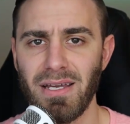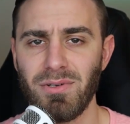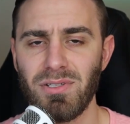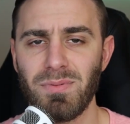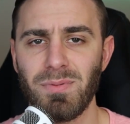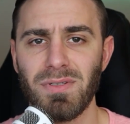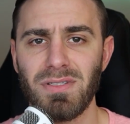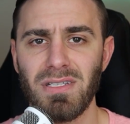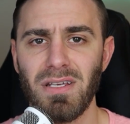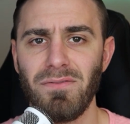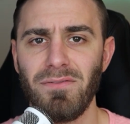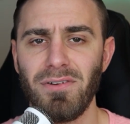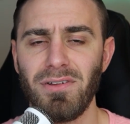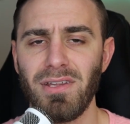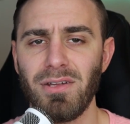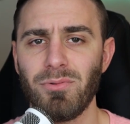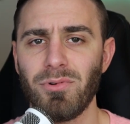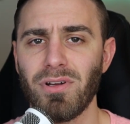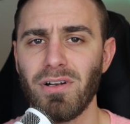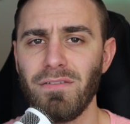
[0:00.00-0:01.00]
And
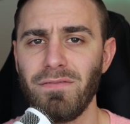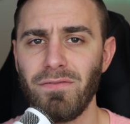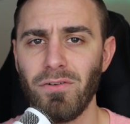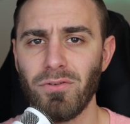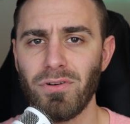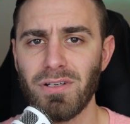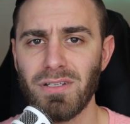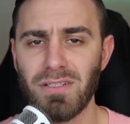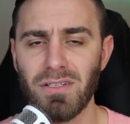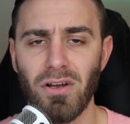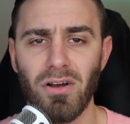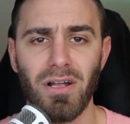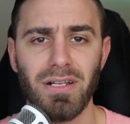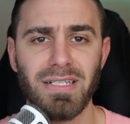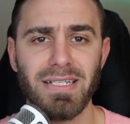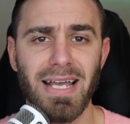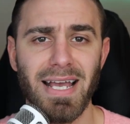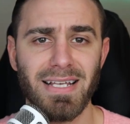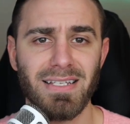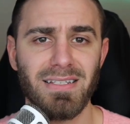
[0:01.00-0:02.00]
specifically, we're gonna focus
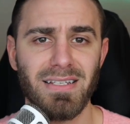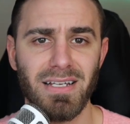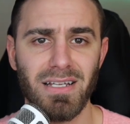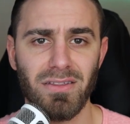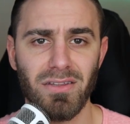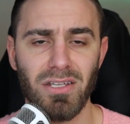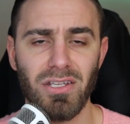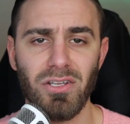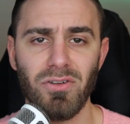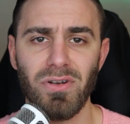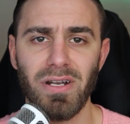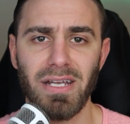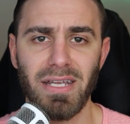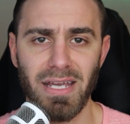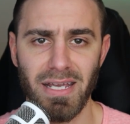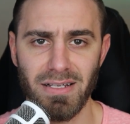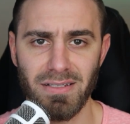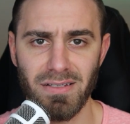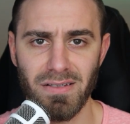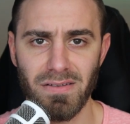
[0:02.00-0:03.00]
on testing the unit
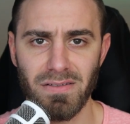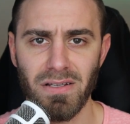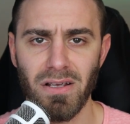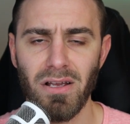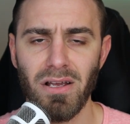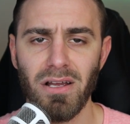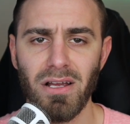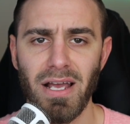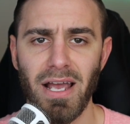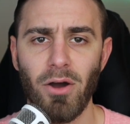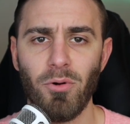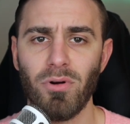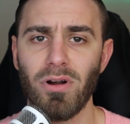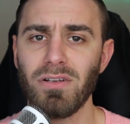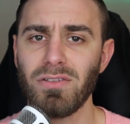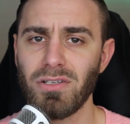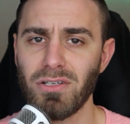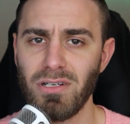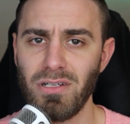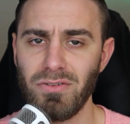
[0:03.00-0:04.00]
cases. And we're
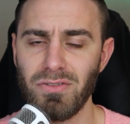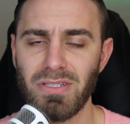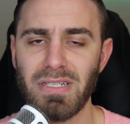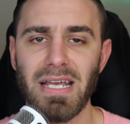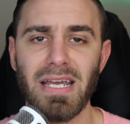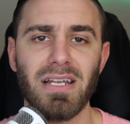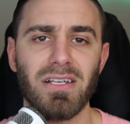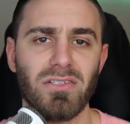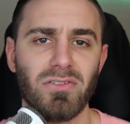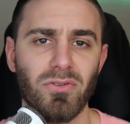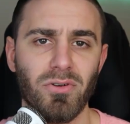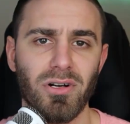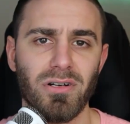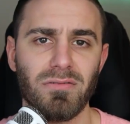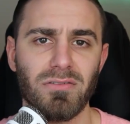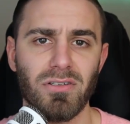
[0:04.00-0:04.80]
also gonna use data store.